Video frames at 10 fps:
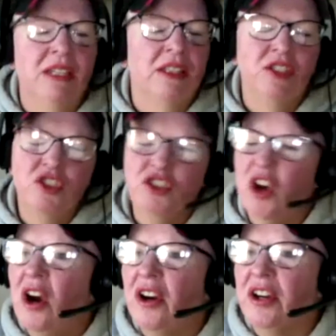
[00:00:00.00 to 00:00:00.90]

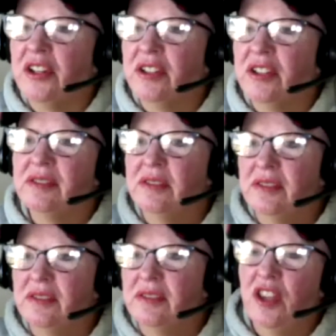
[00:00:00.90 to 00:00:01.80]
star
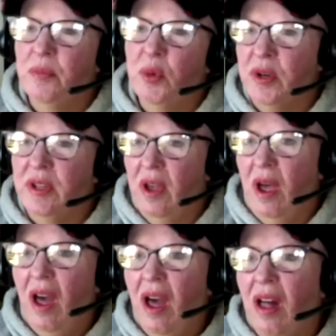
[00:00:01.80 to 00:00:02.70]
on the board in the
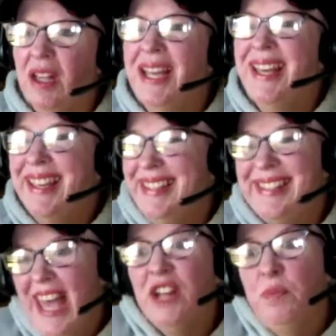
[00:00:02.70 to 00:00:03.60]
hall,
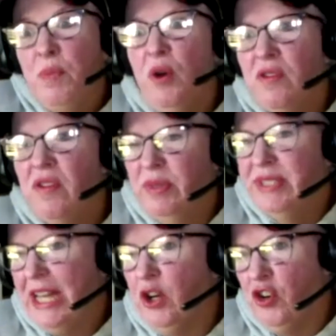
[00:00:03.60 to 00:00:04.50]
was that
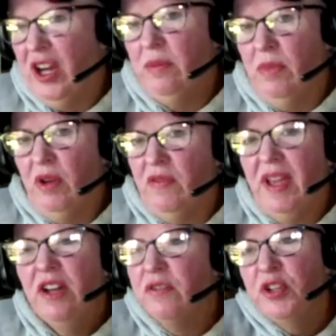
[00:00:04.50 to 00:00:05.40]
a great
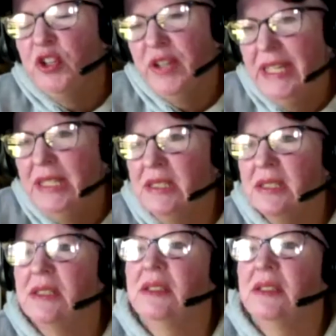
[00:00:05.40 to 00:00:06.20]
motivator for your kids?